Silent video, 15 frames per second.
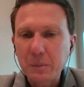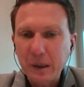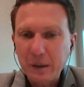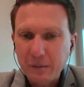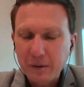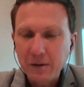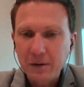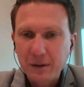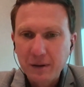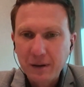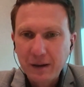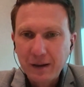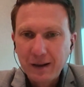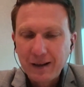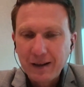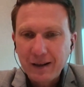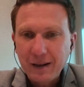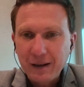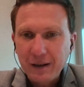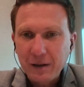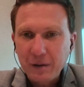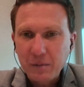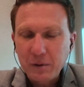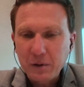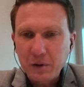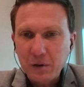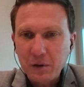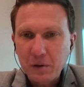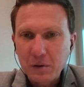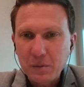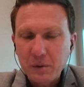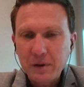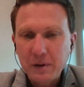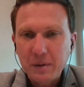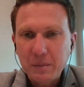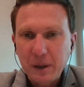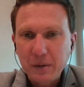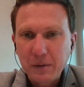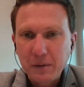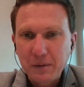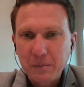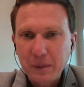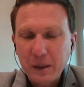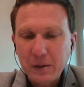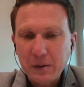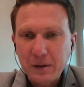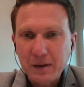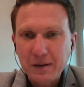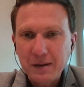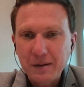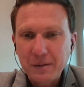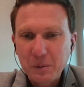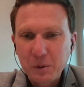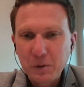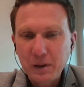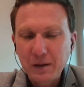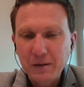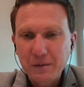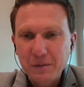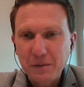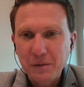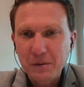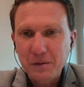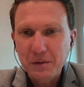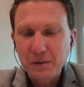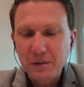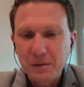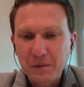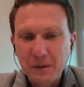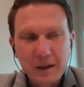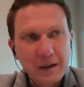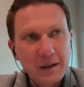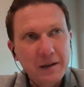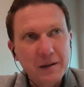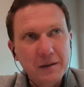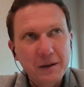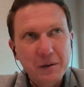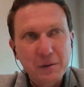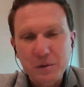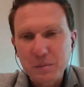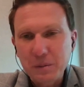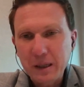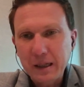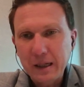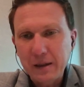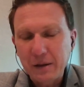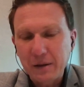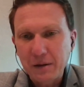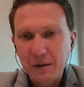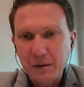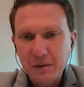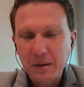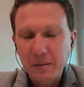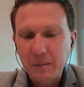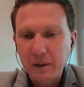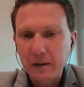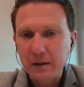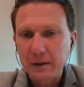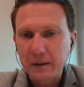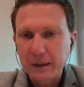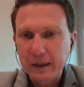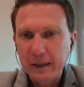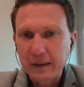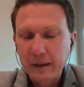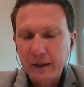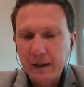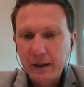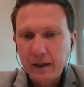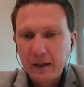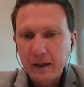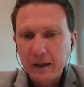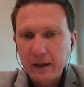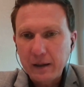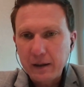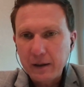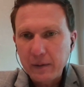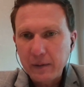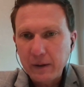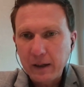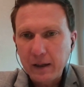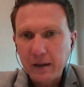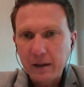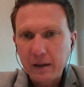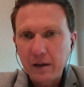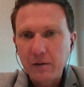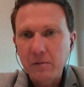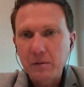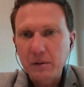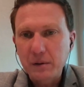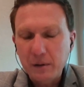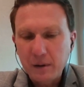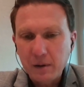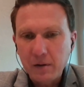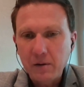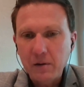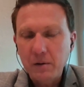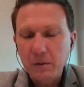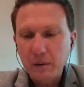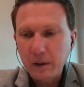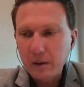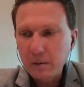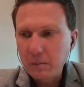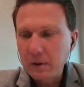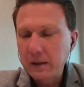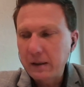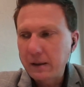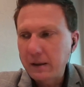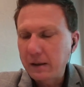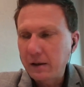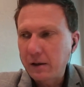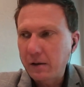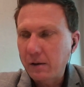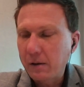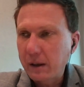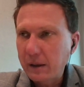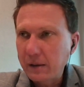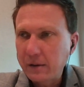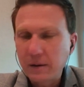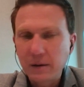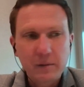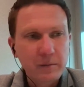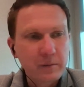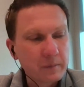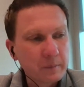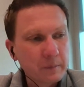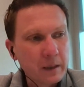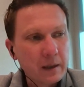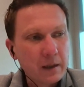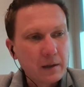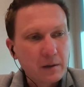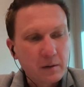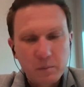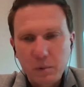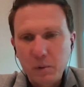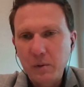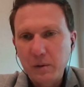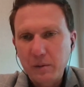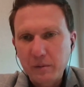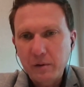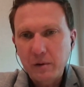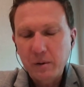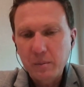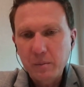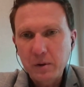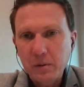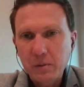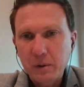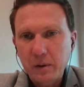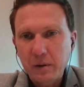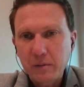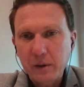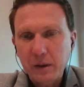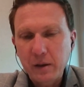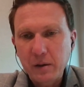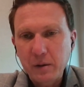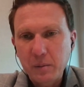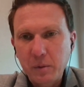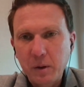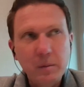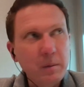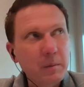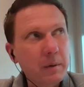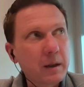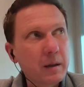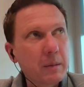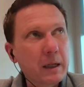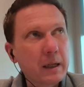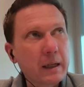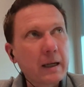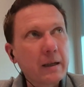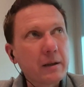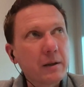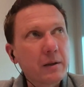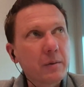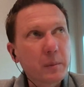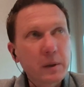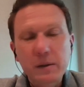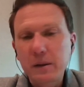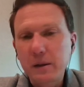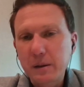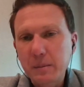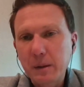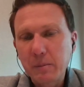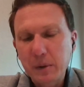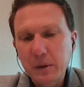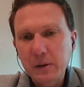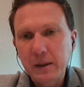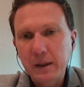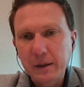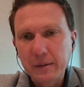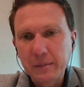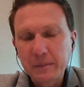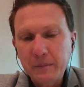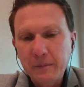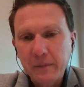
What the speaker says: Breakfast, which occurs once a month, about 6 a.m, through to, I think it was about 8 o'clock, something like that. And it was an incredibly cohesive, supportive group is what I found, probably about 80-odd business members there.